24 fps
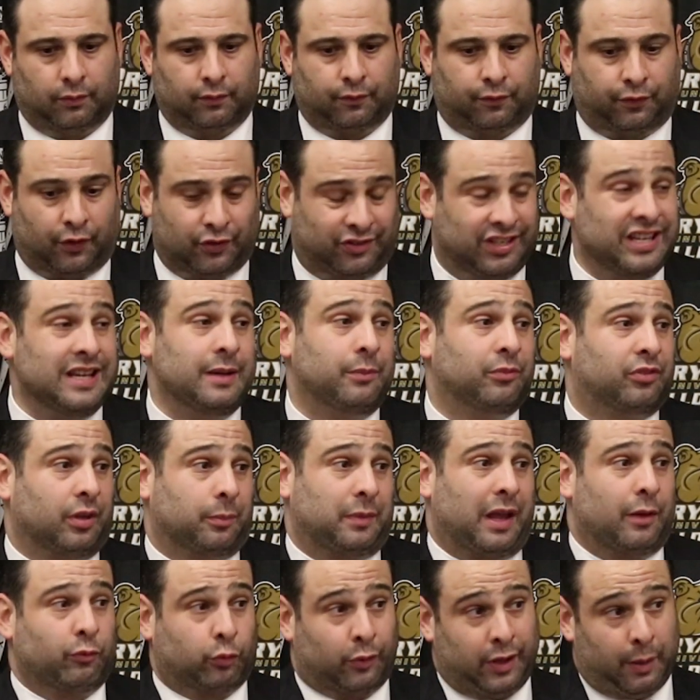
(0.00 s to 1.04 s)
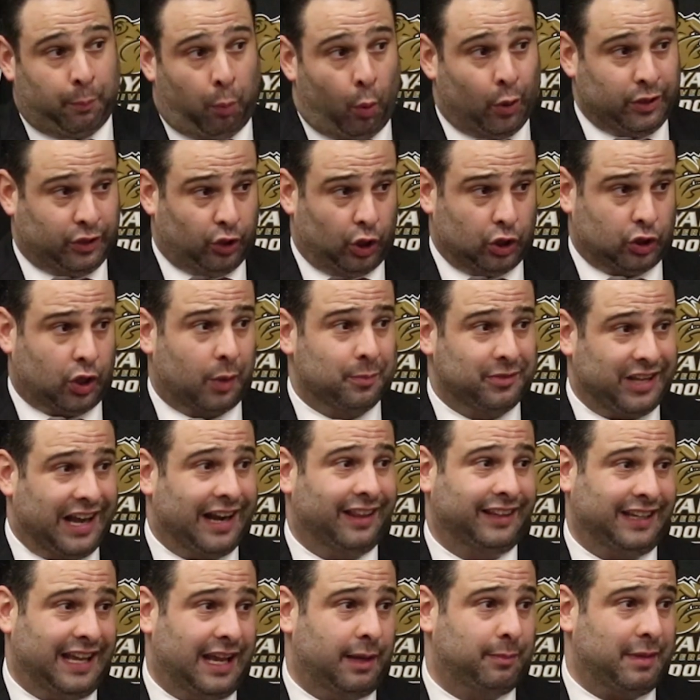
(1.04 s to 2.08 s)
for teams, sometimes when their point guard comes out
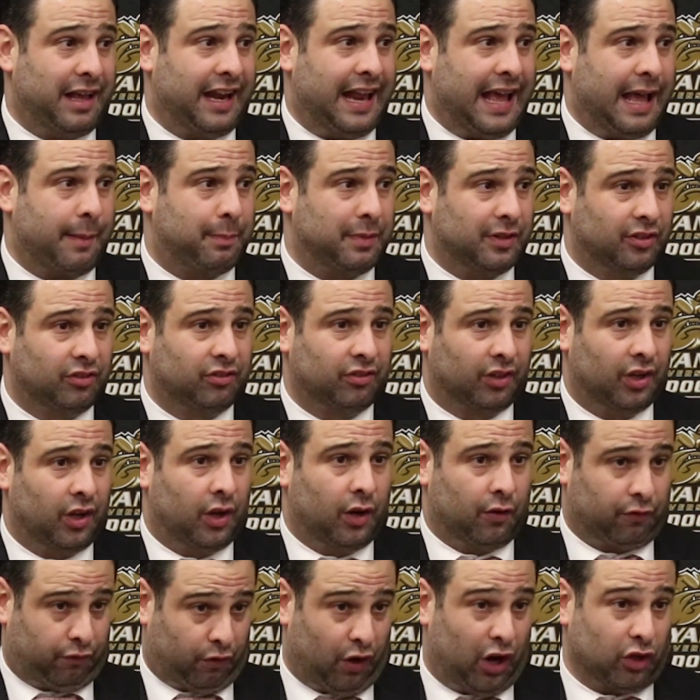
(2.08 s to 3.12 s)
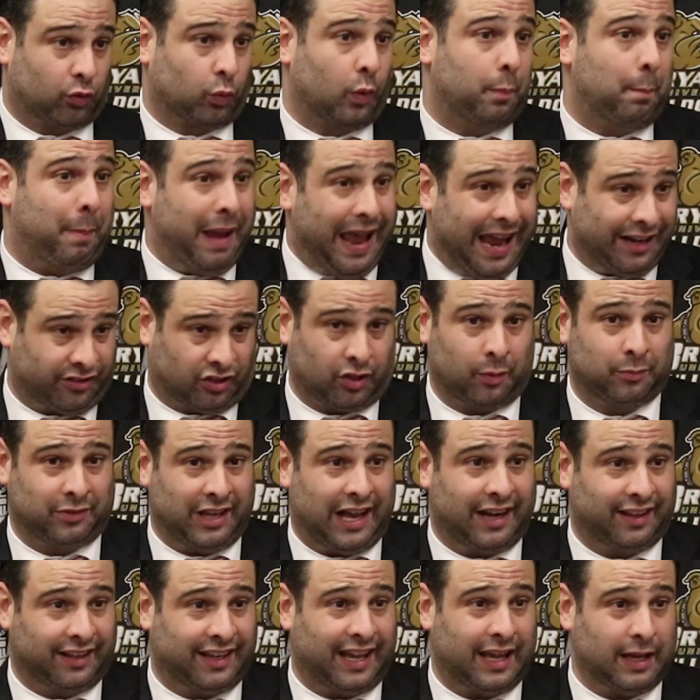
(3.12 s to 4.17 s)
of the game, that happens for us when Bash comes
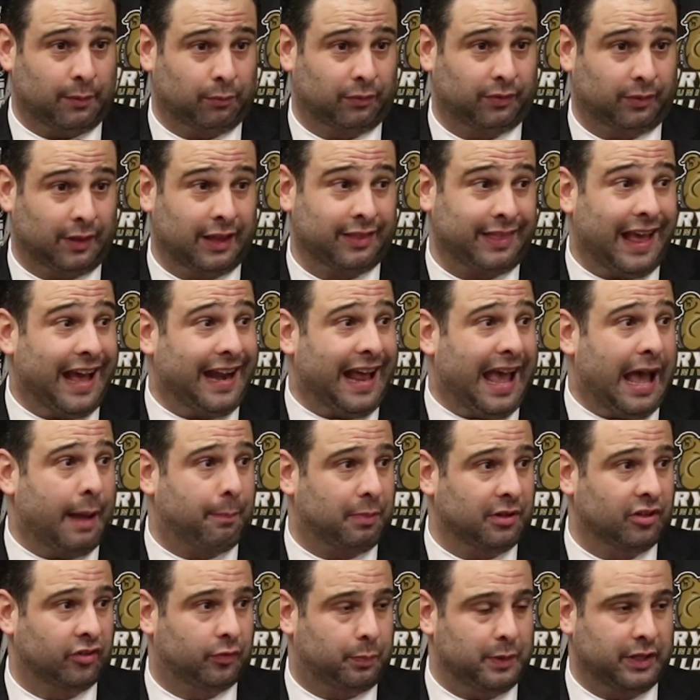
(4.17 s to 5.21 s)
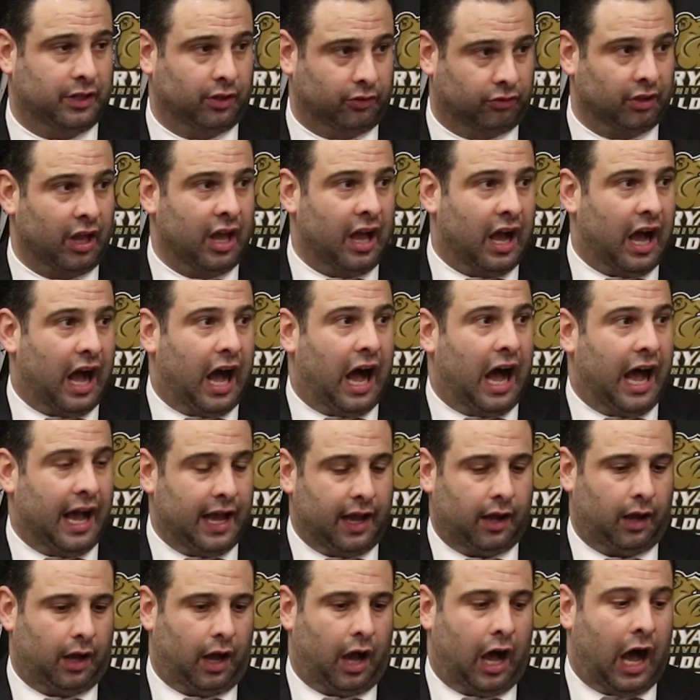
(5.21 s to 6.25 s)
out of the game, that happens because
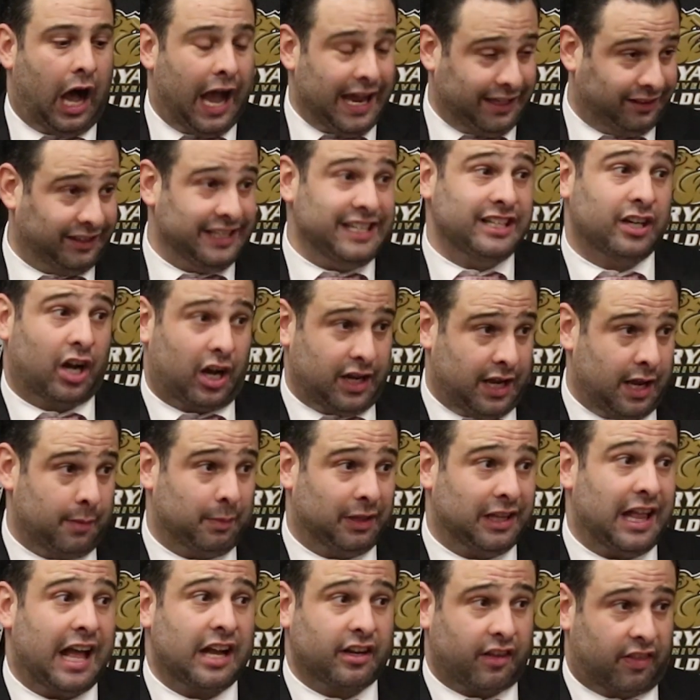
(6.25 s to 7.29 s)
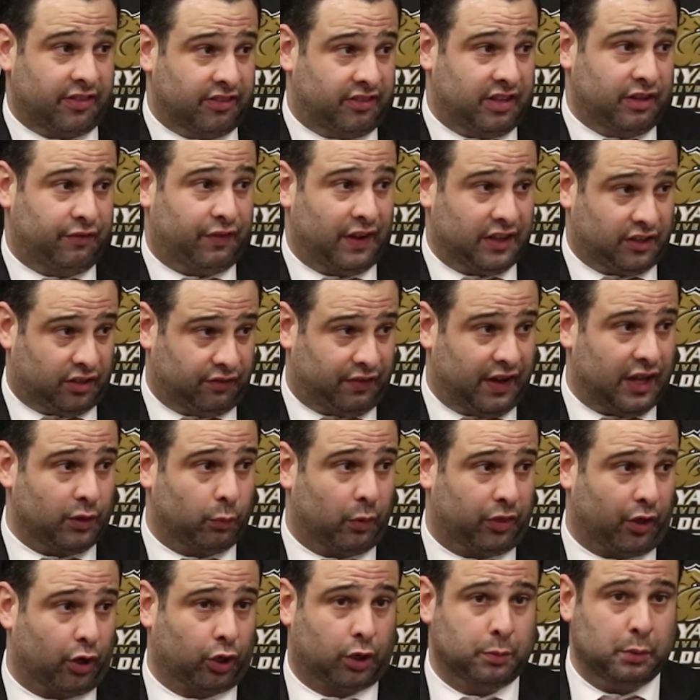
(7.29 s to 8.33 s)
I, I lean on him a lot on the defensive end with our